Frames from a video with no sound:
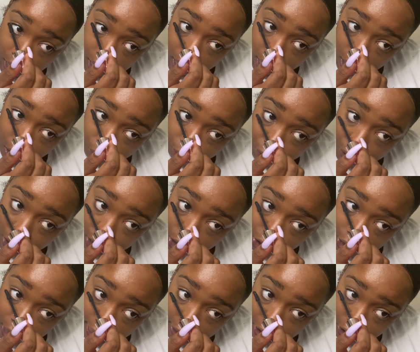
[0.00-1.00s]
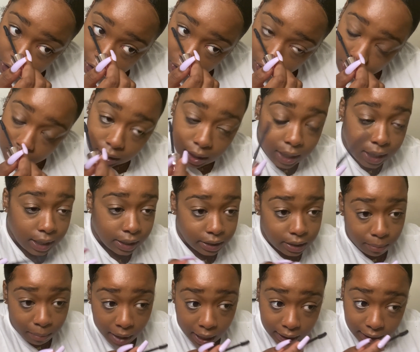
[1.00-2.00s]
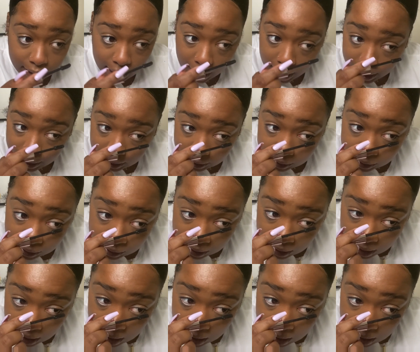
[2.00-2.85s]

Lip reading: and really changing certain things in my diet